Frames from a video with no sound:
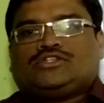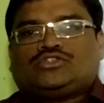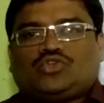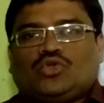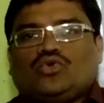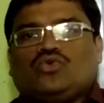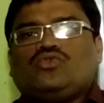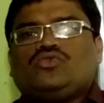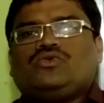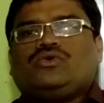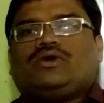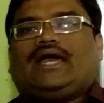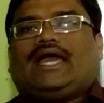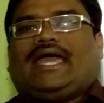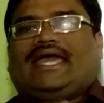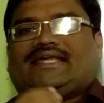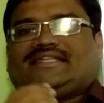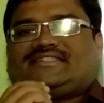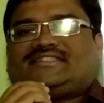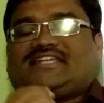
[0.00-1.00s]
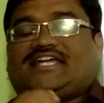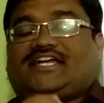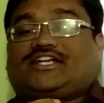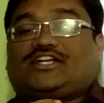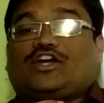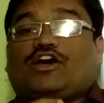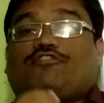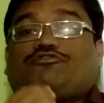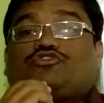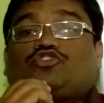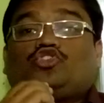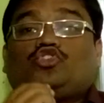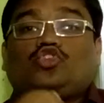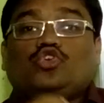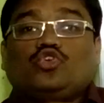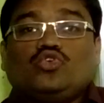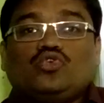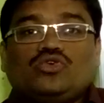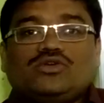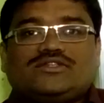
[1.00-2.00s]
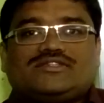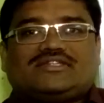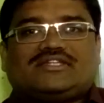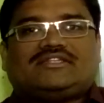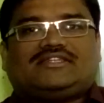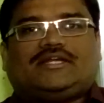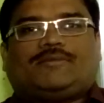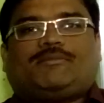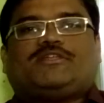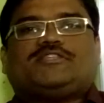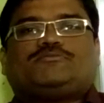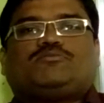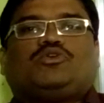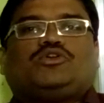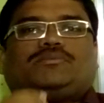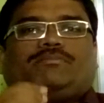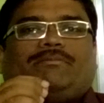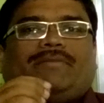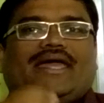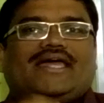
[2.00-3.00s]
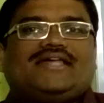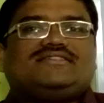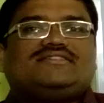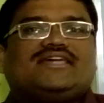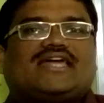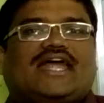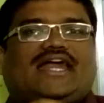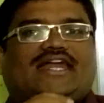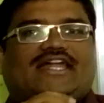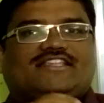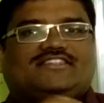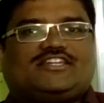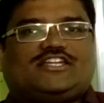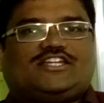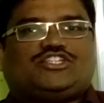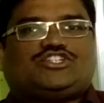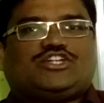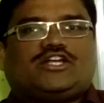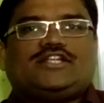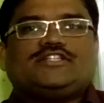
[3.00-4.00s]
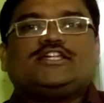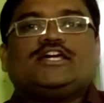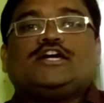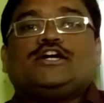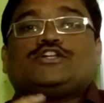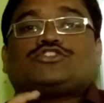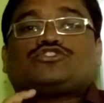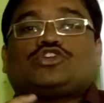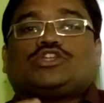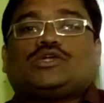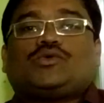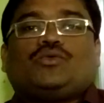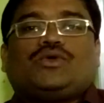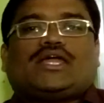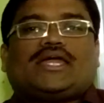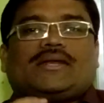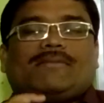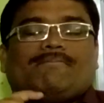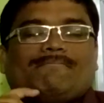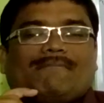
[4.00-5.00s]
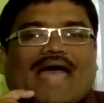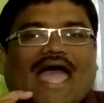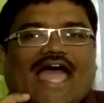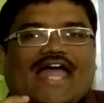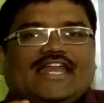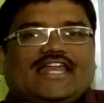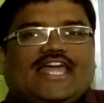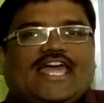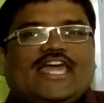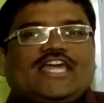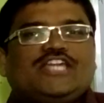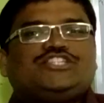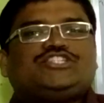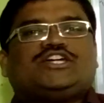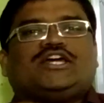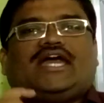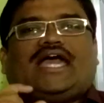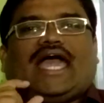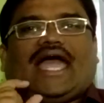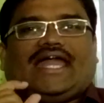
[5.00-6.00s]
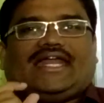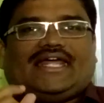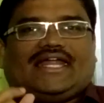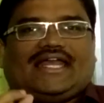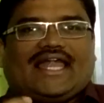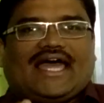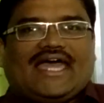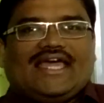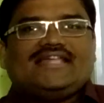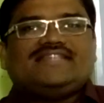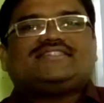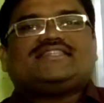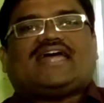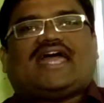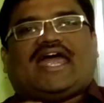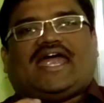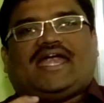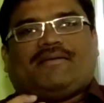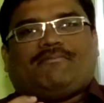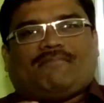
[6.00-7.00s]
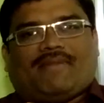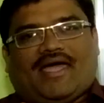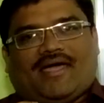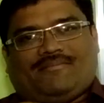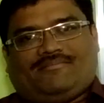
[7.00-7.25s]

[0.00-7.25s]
through a set of tools, that means both basic and essentials, so that we can manage, analyze, and